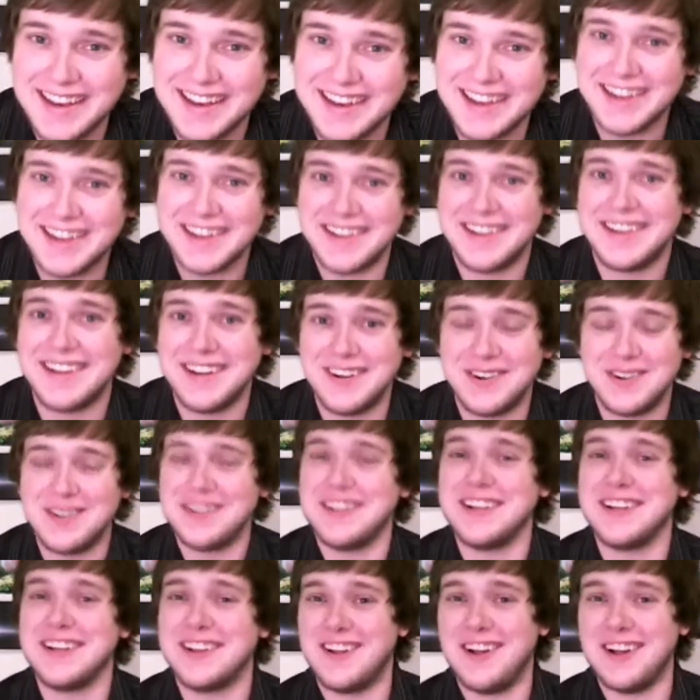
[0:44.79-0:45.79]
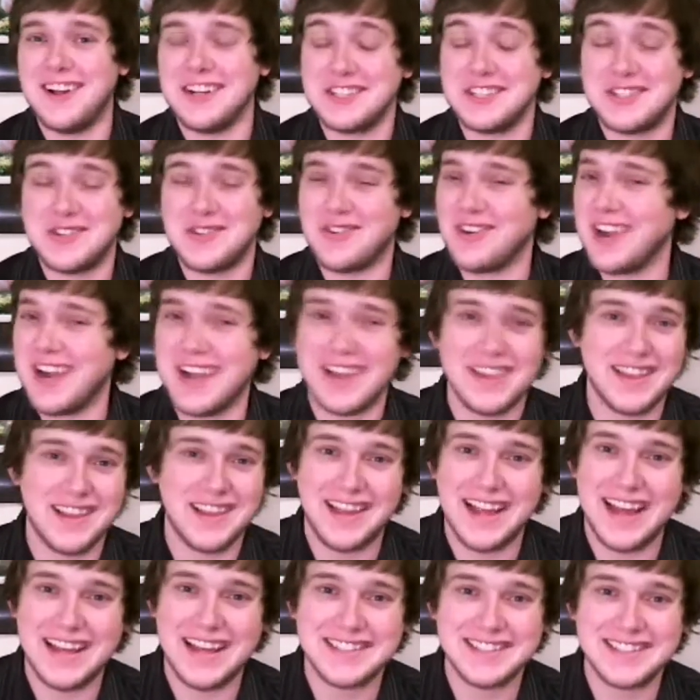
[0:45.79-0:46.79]
and they literally launched right at the
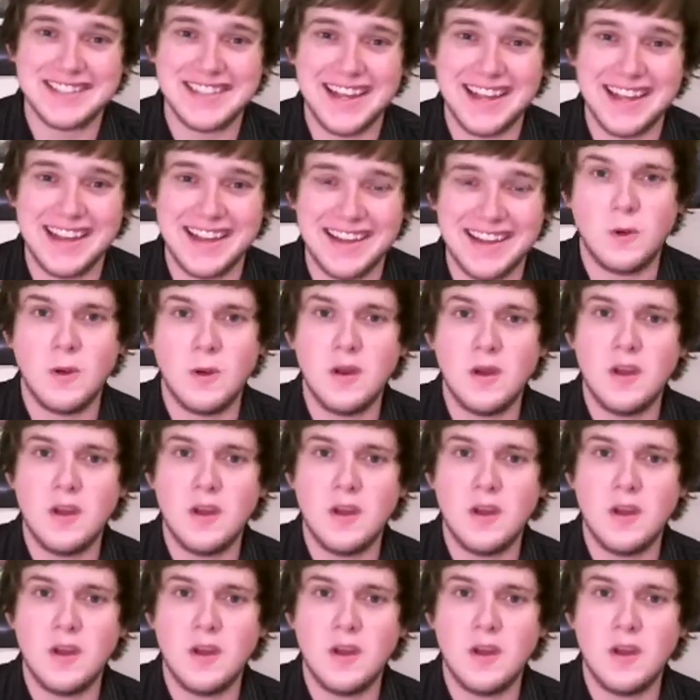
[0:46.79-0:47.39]
last second.